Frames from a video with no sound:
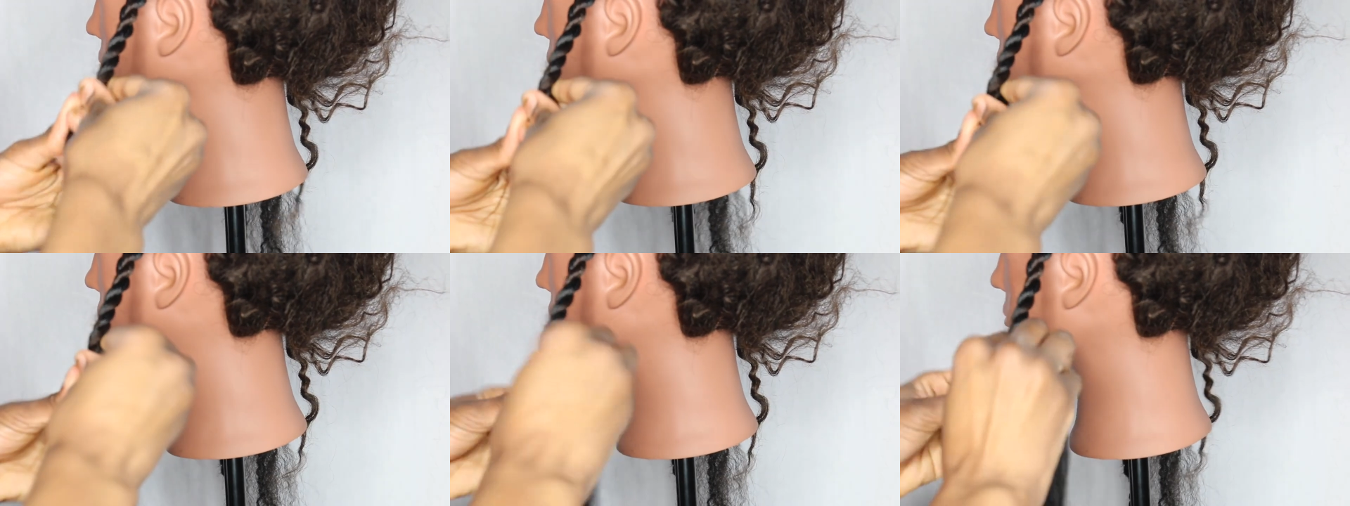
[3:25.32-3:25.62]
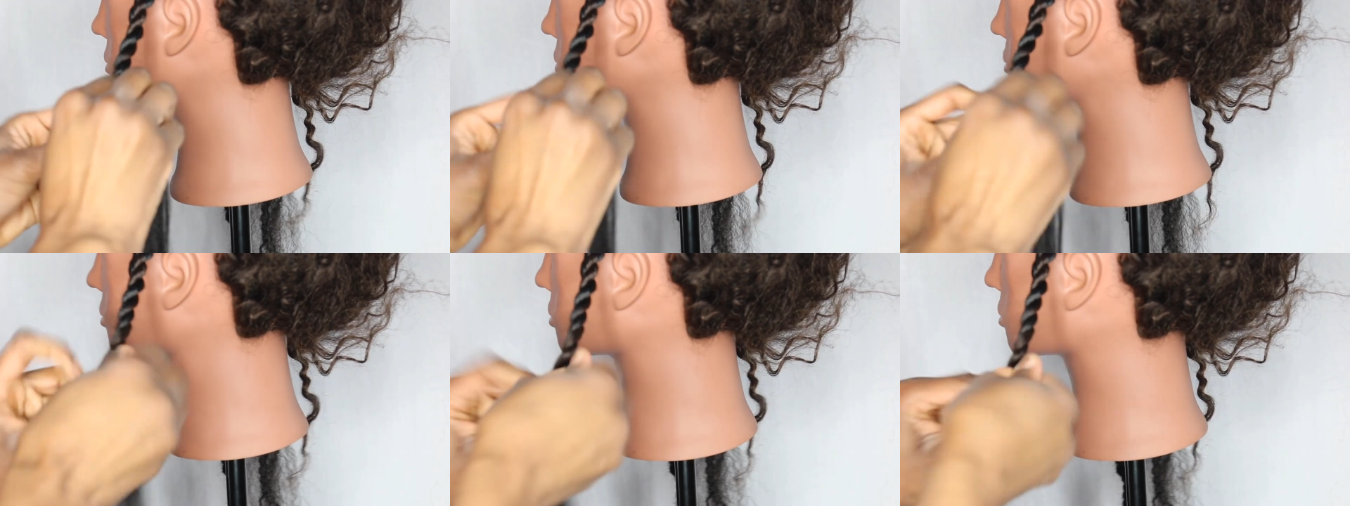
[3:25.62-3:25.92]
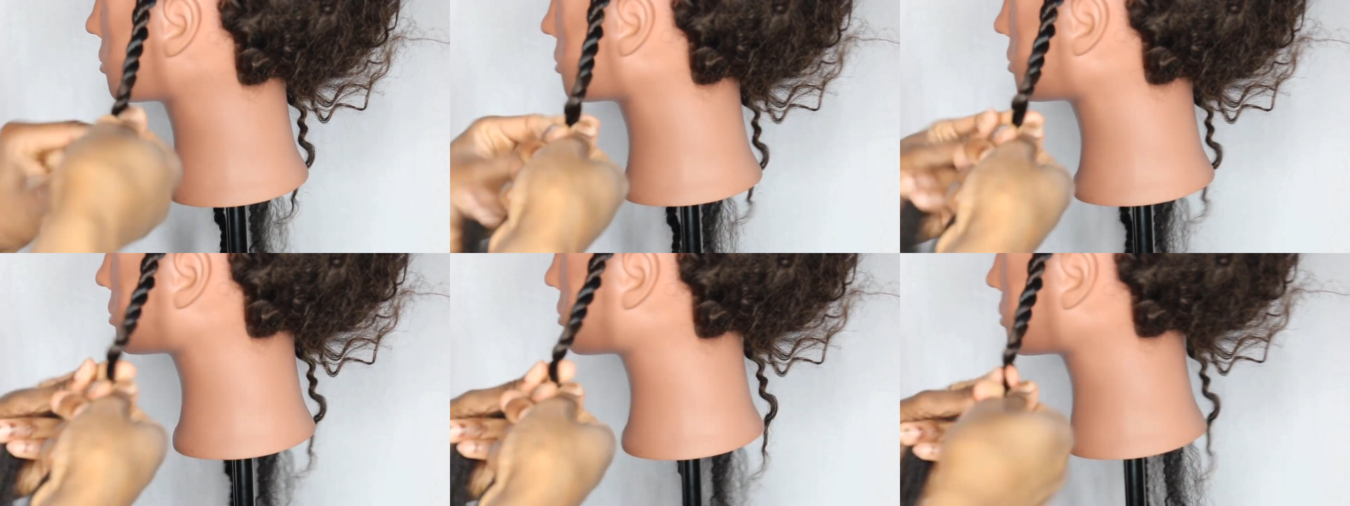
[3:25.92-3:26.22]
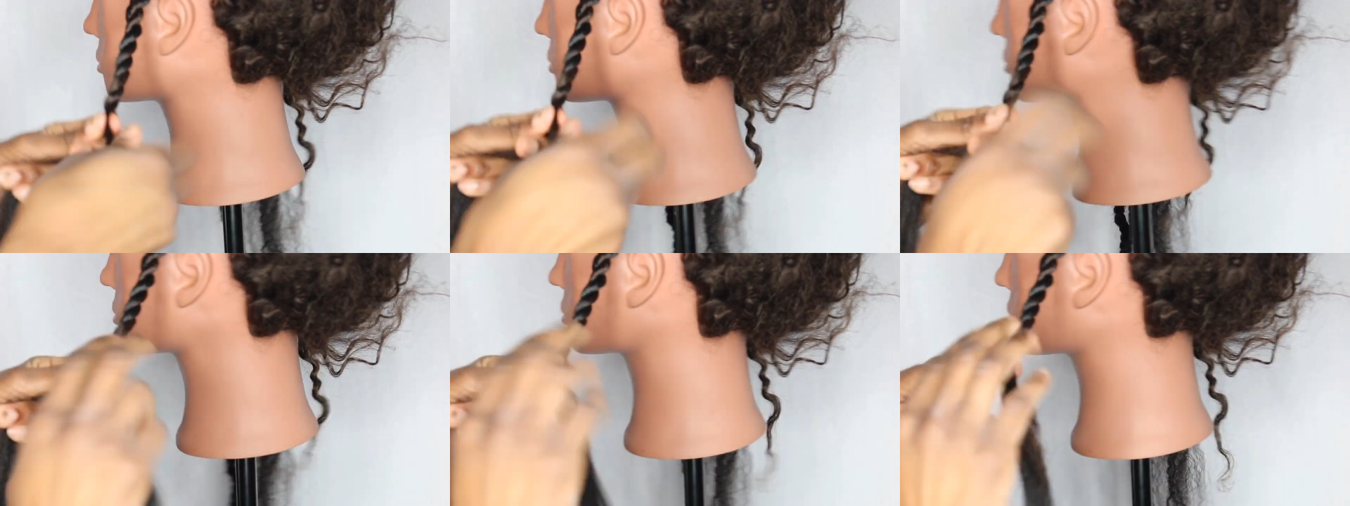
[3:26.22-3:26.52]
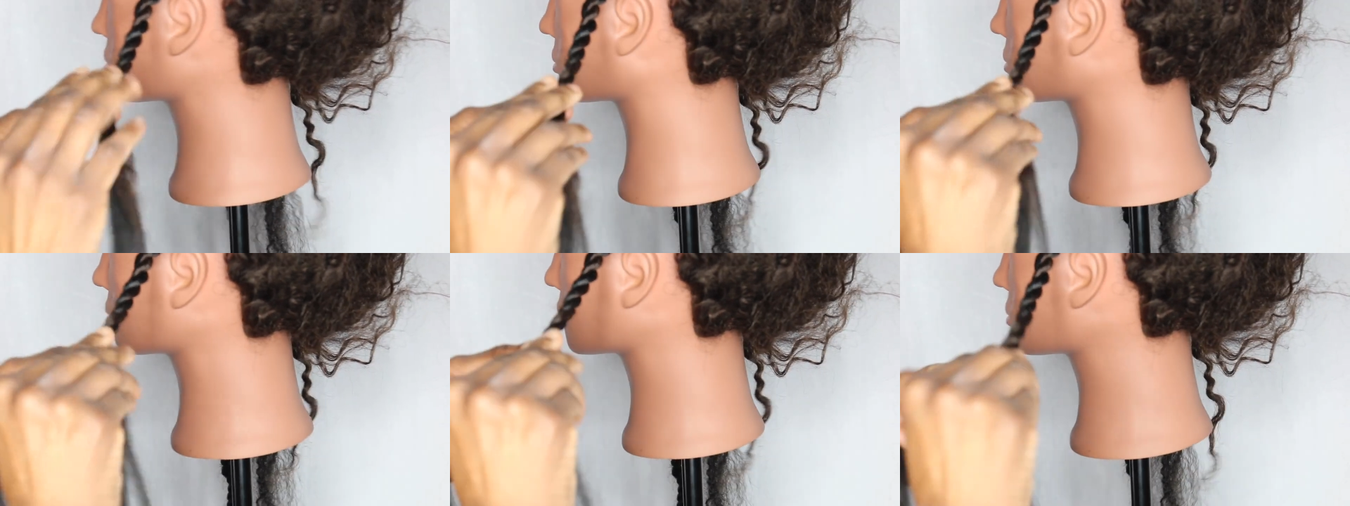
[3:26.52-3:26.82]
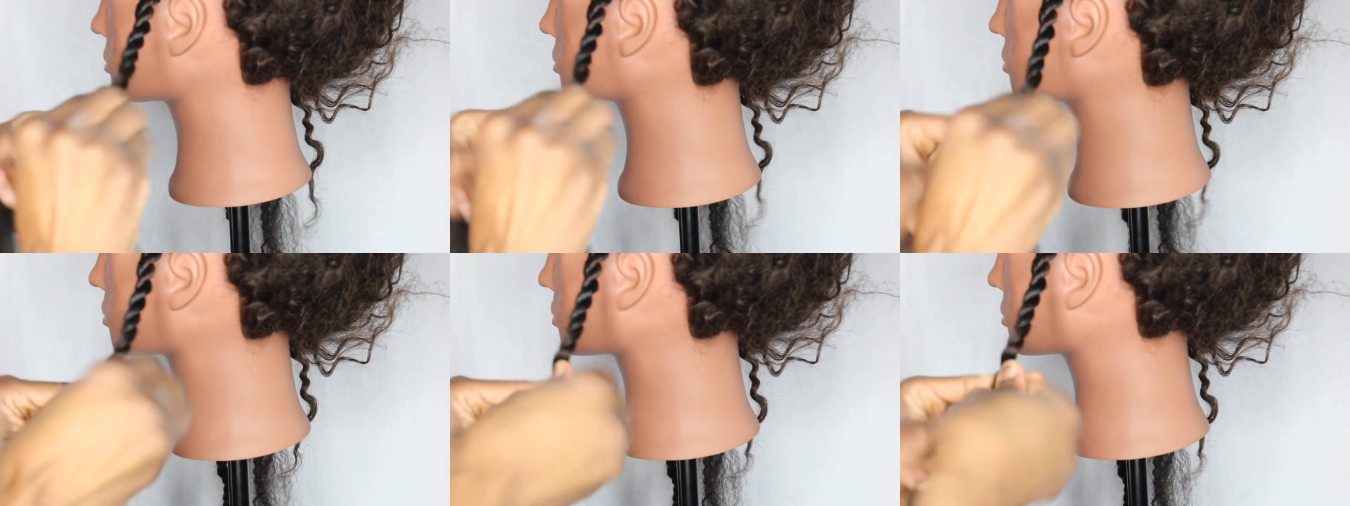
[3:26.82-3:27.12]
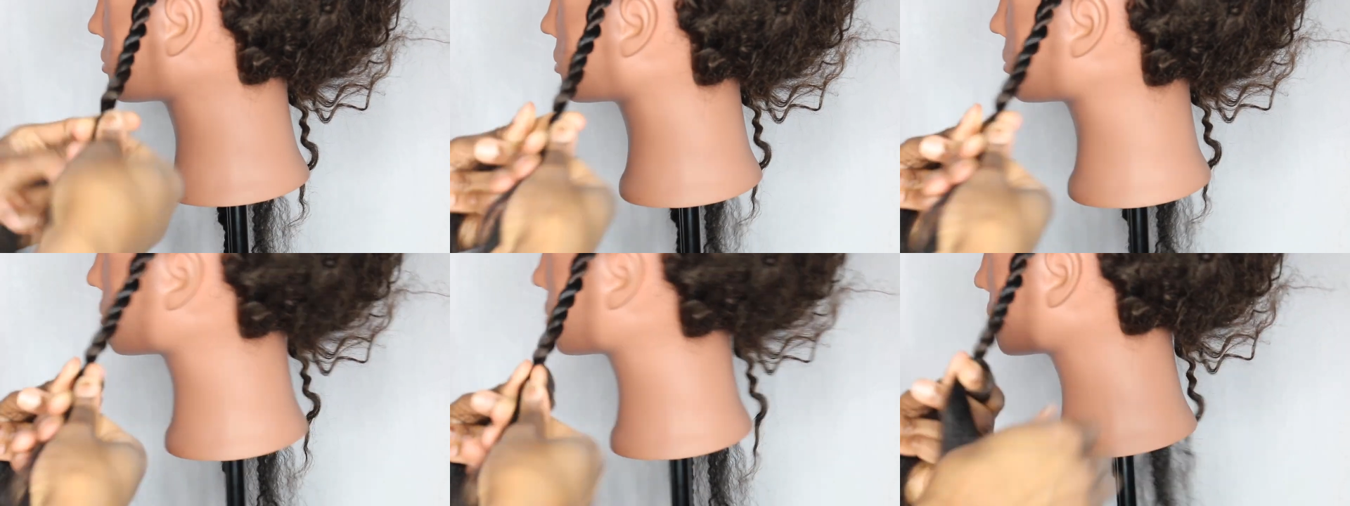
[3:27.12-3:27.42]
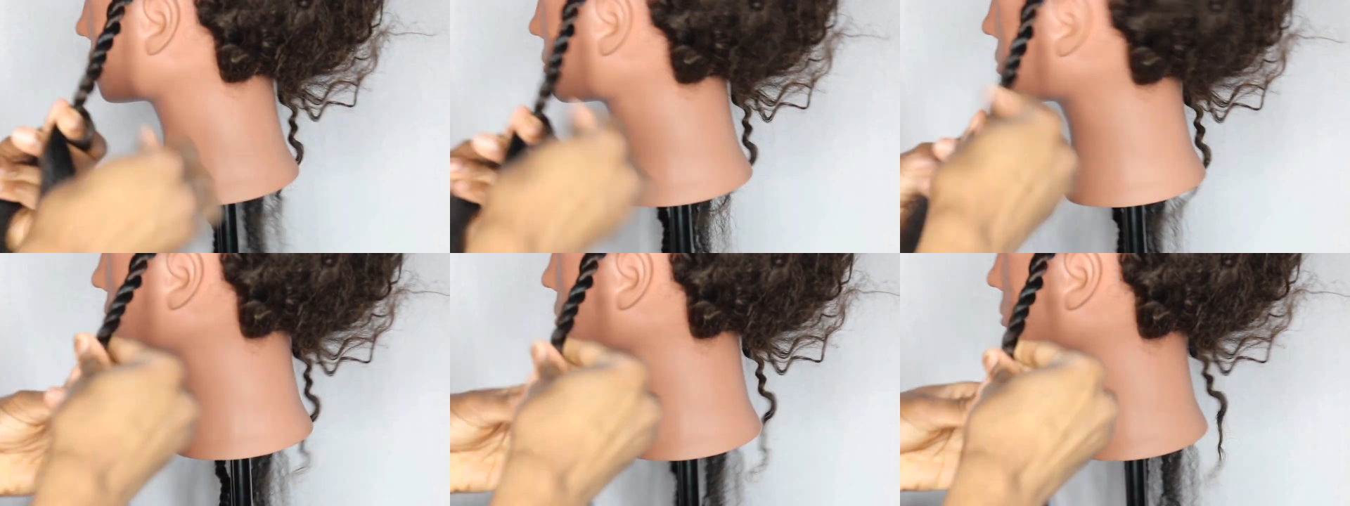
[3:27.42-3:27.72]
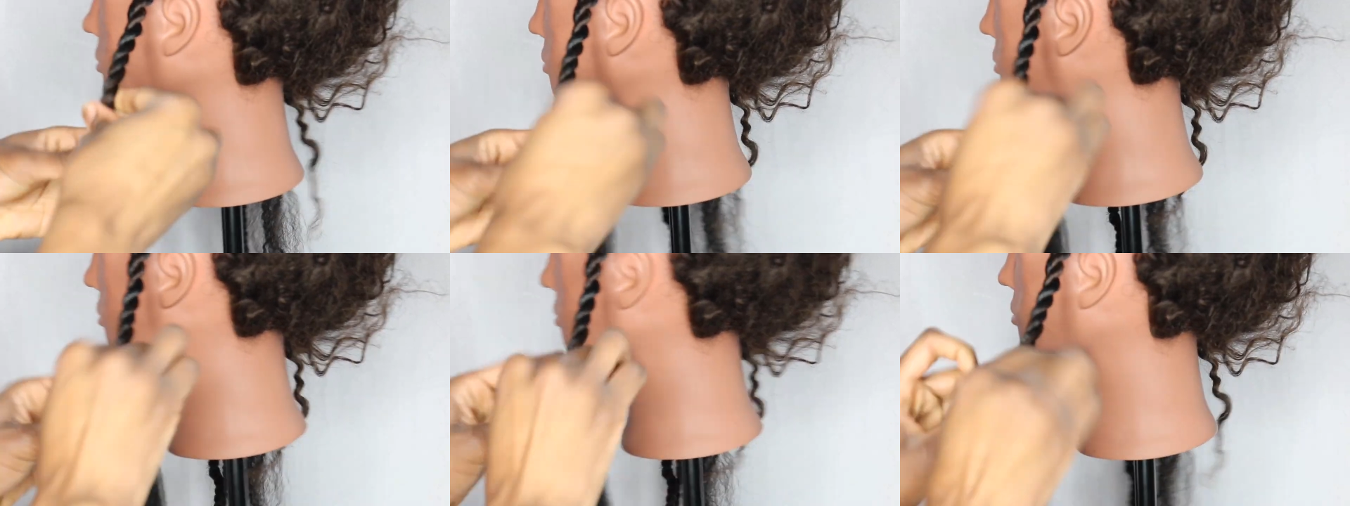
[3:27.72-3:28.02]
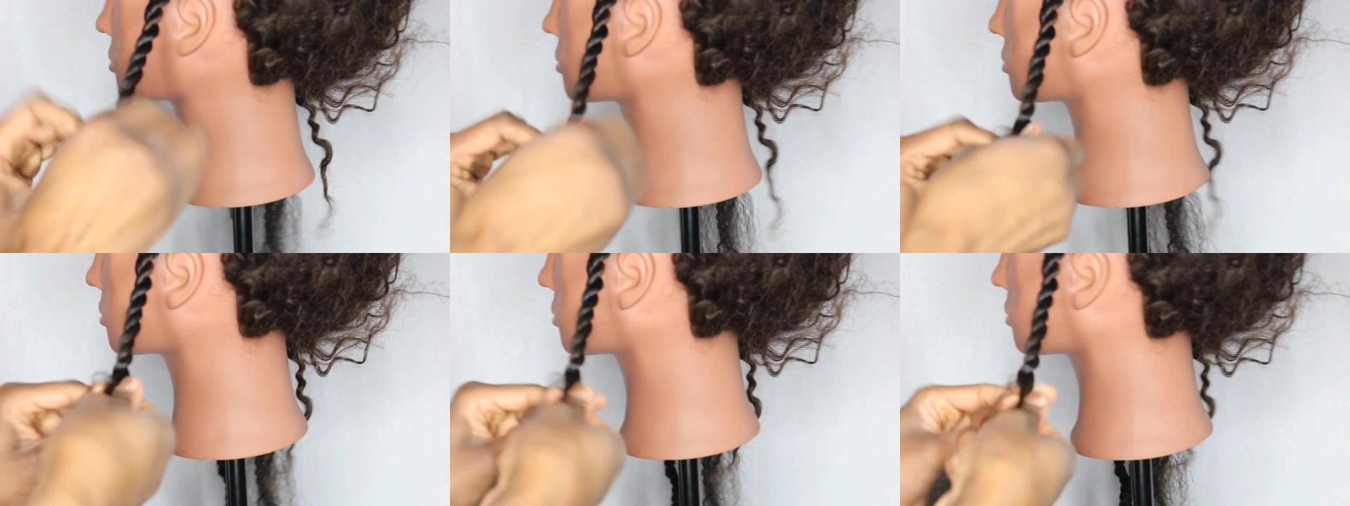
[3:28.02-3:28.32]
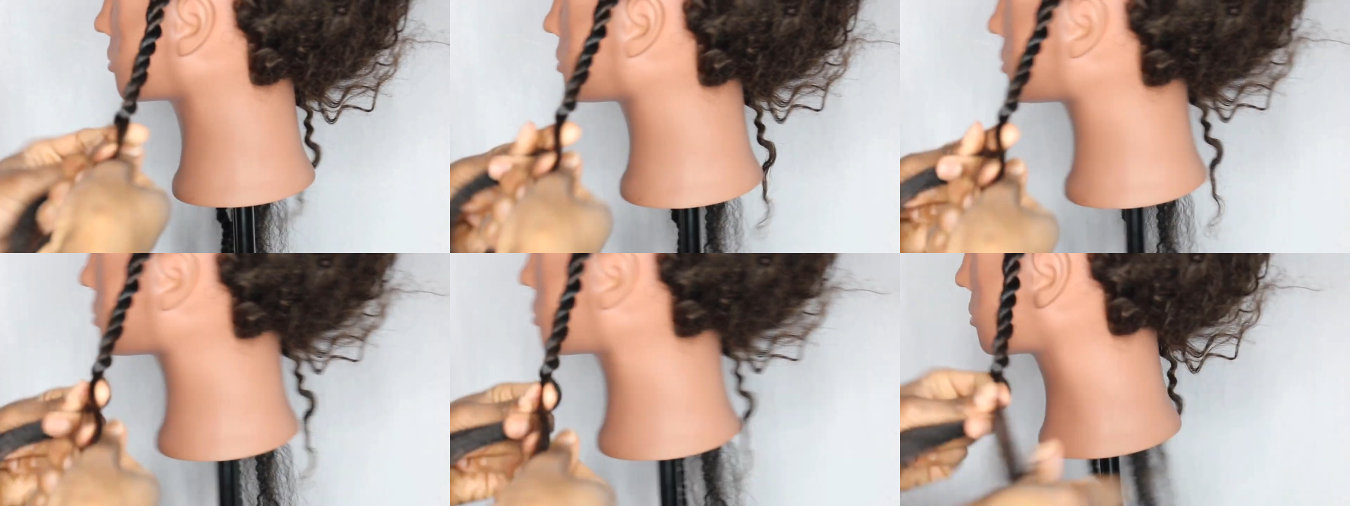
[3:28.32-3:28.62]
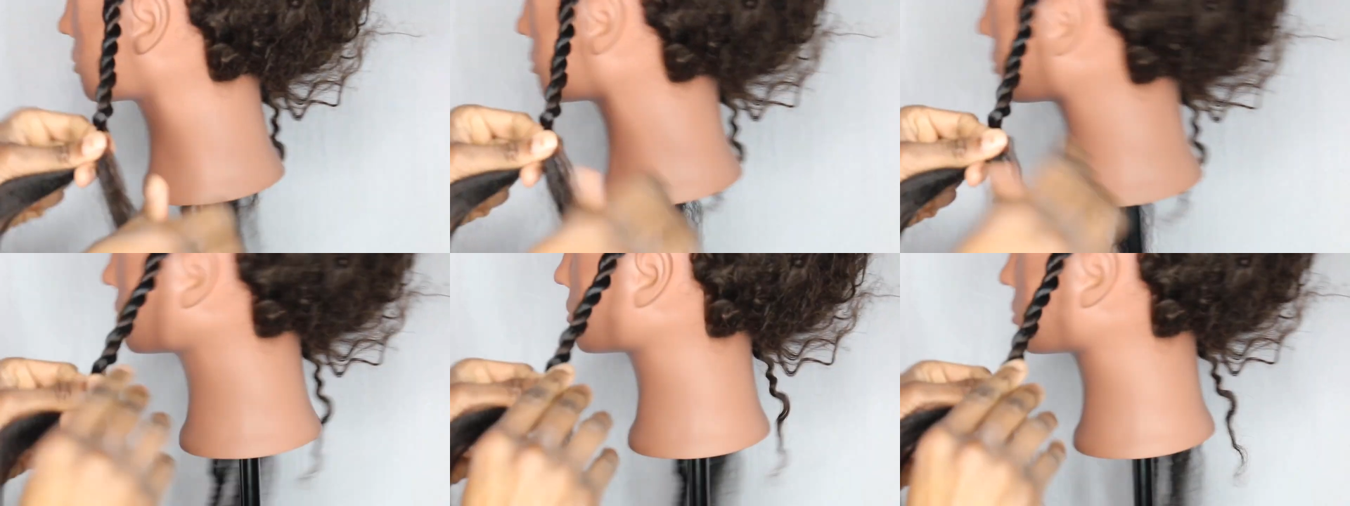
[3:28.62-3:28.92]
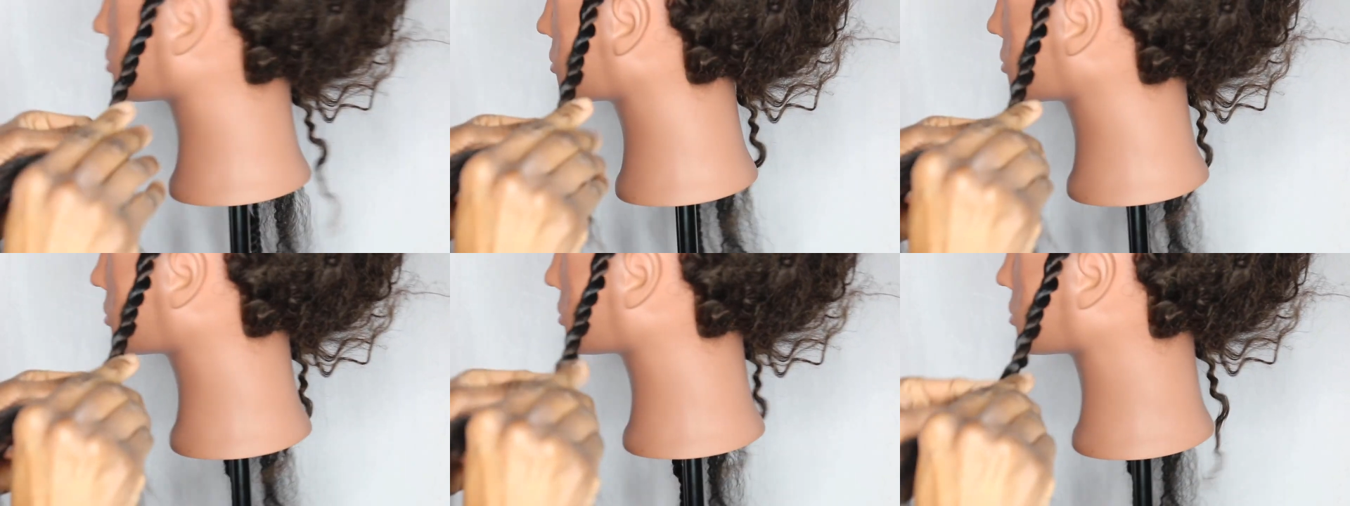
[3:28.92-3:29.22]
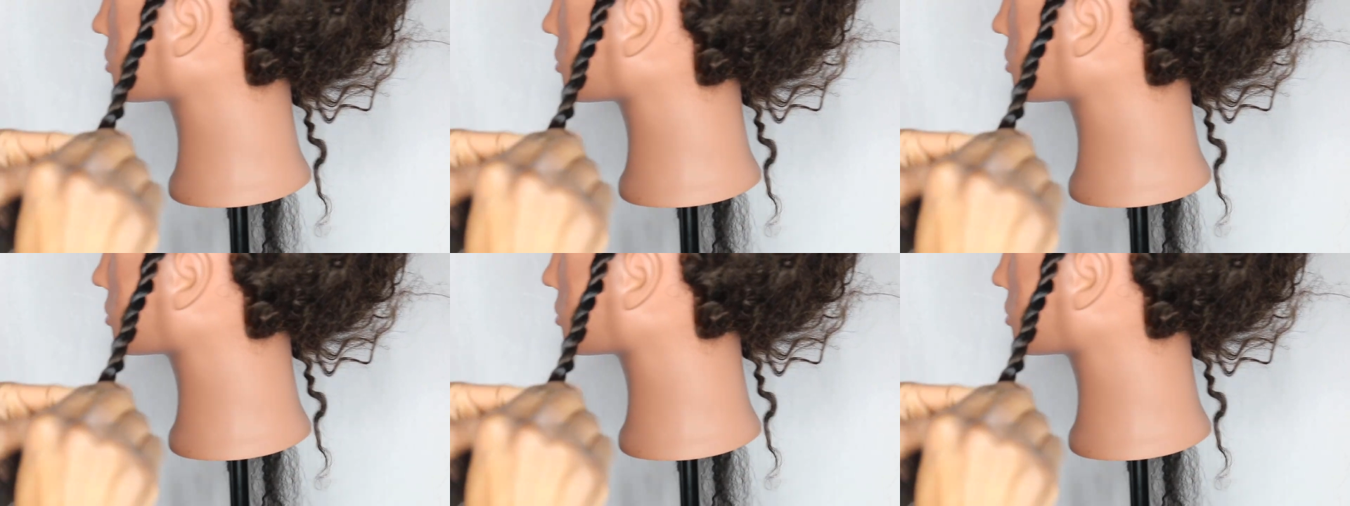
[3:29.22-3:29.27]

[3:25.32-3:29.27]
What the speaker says: No face is visible, so there are no lips to read.